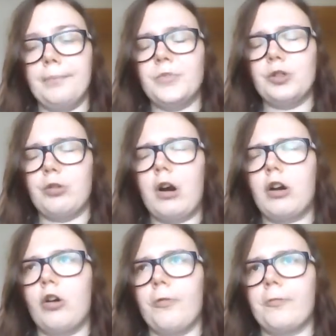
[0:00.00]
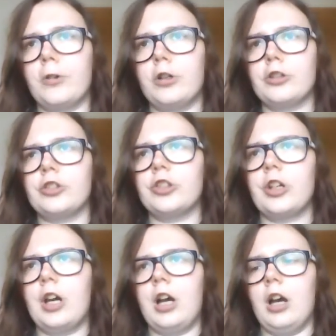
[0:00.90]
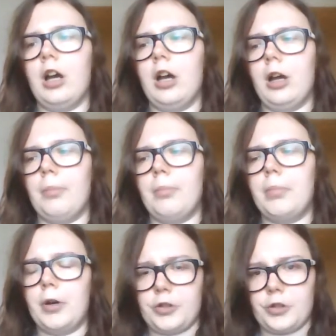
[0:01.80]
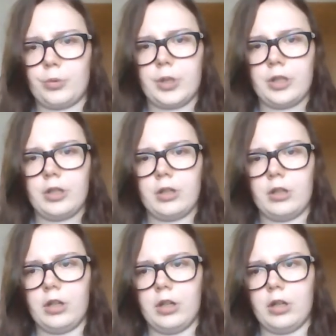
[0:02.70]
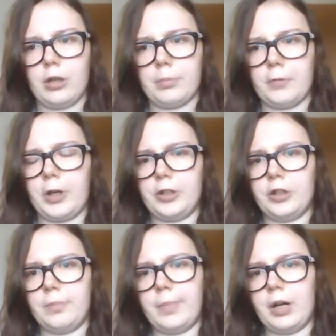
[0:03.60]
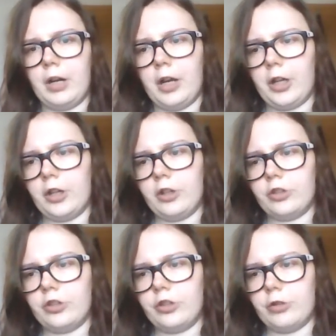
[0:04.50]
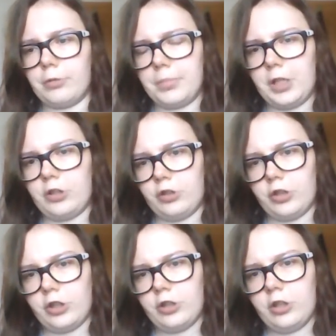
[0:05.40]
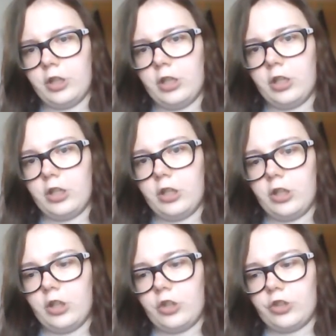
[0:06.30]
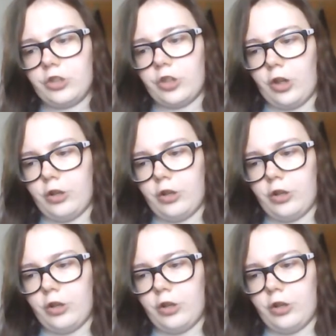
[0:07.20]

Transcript: you are offered a bursary provided by the European Union. So